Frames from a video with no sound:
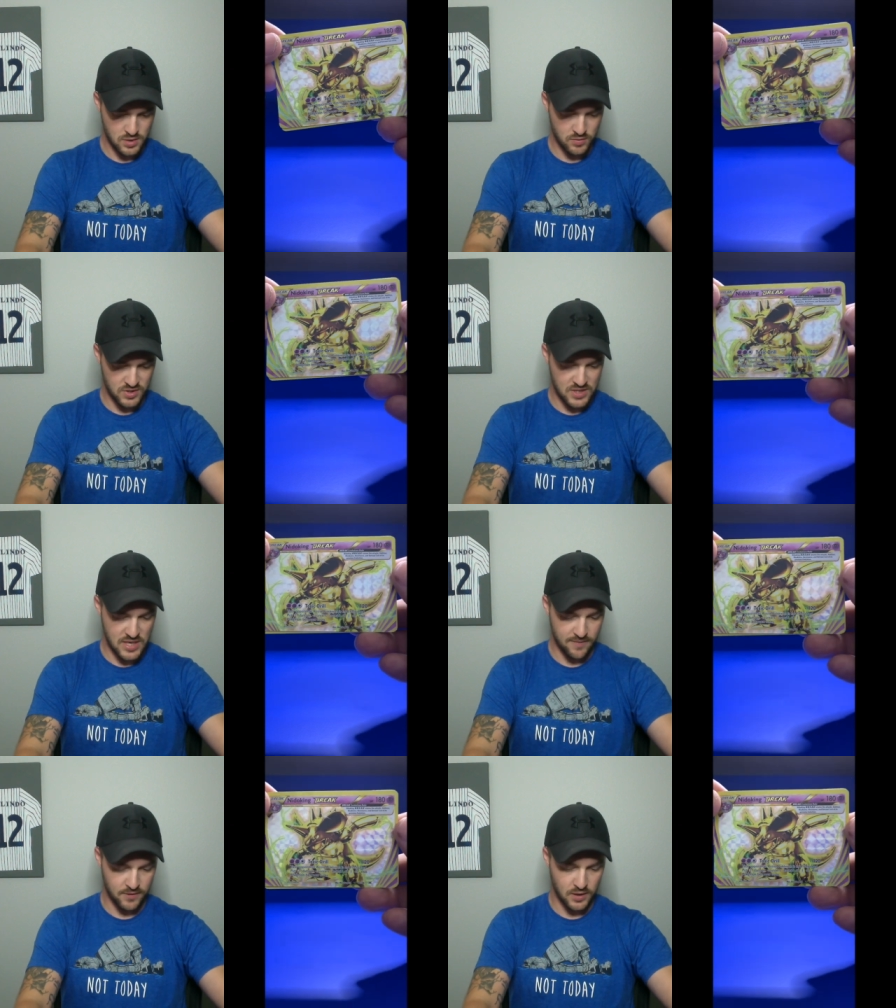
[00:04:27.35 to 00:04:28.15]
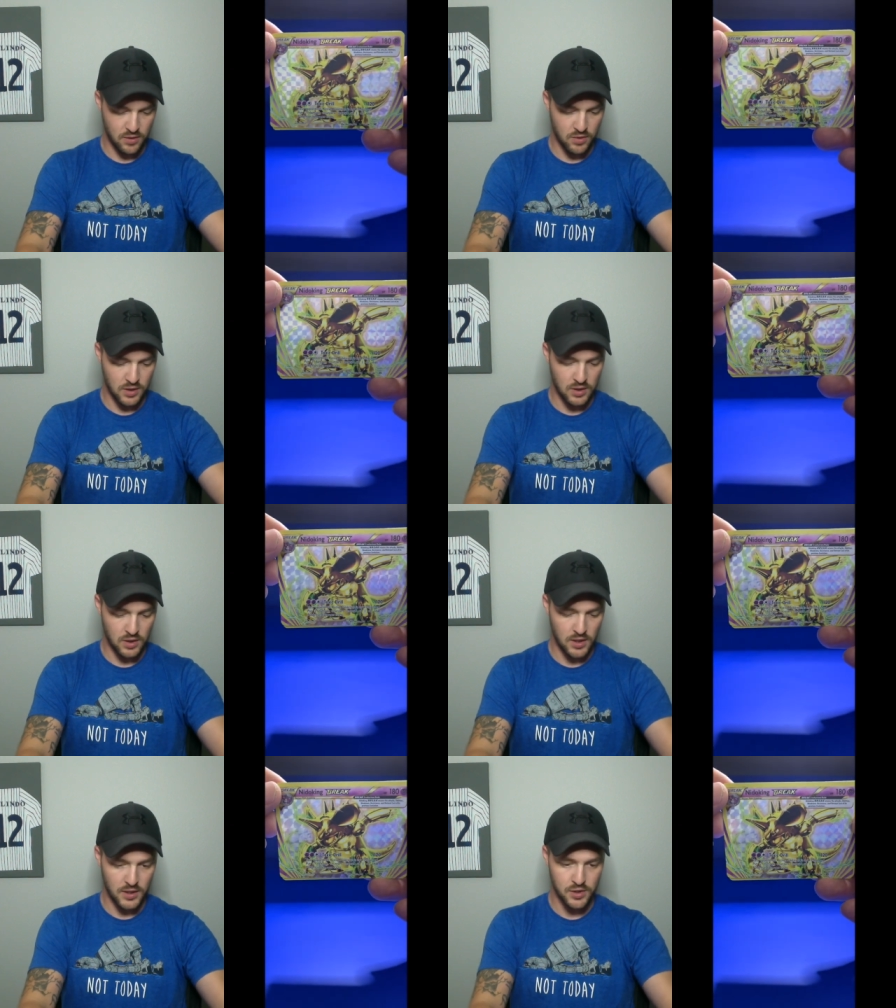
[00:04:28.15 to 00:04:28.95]
One's definitely going in the
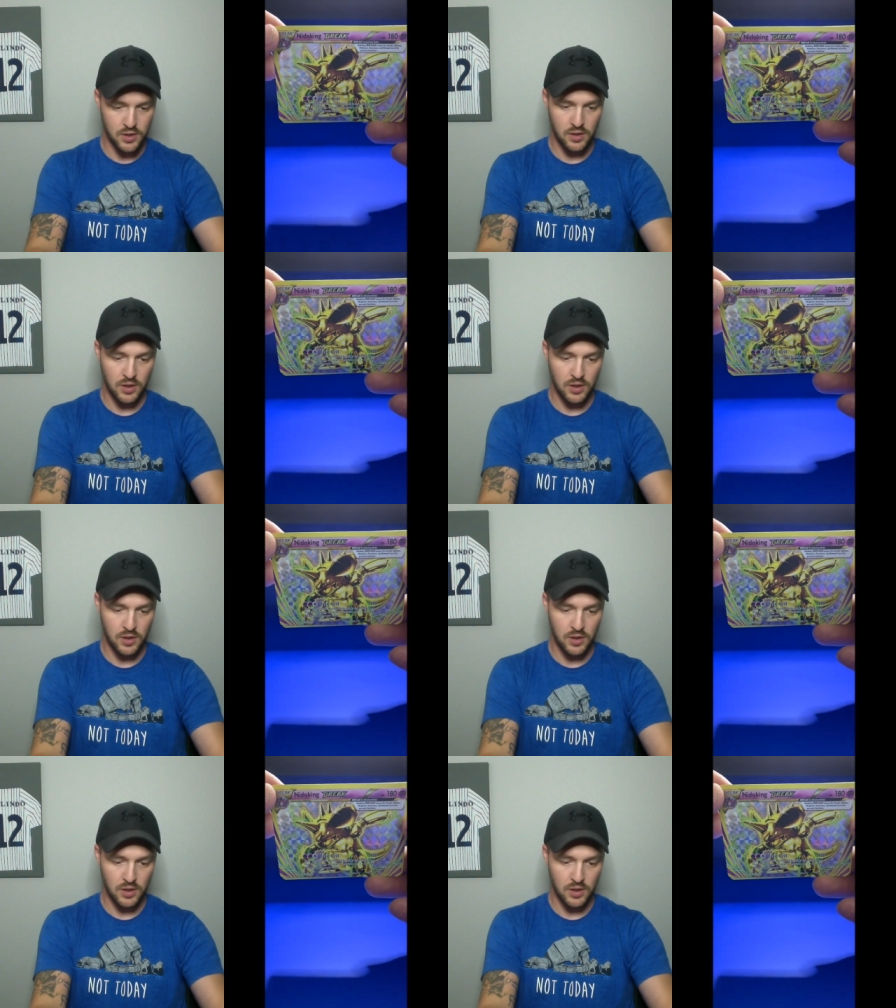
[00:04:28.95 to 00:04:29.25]
collection.